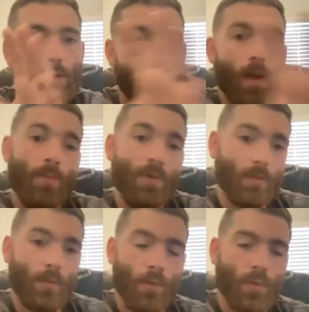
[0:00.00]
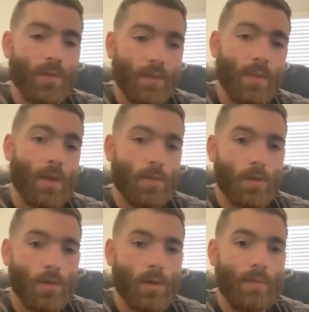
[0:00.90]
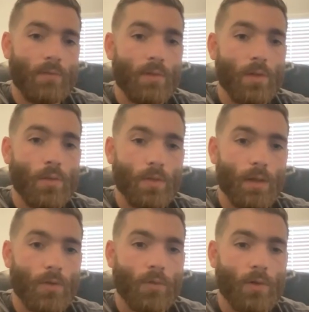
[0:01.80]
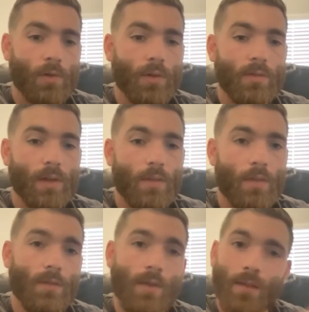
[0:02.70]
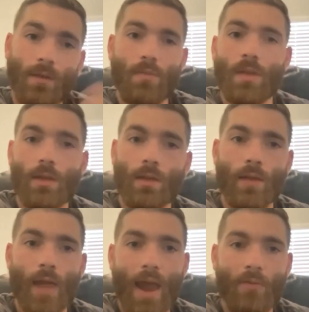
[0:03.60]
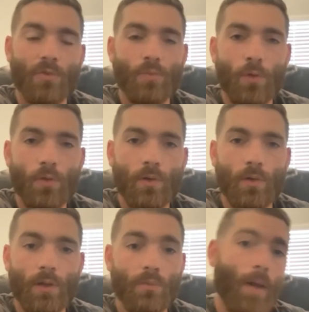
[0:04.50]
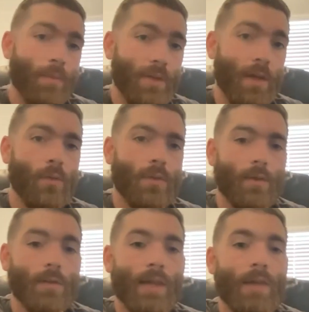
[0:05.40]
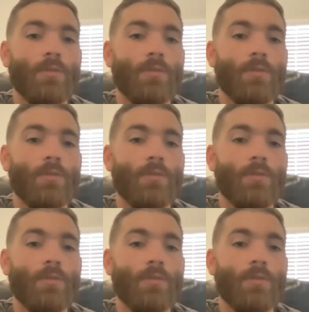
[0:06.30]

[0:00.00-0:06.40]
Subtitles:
There might be some other things in there that you're going to have to deal with in a critical incident. That's not something the average person has probably dealt with in their life.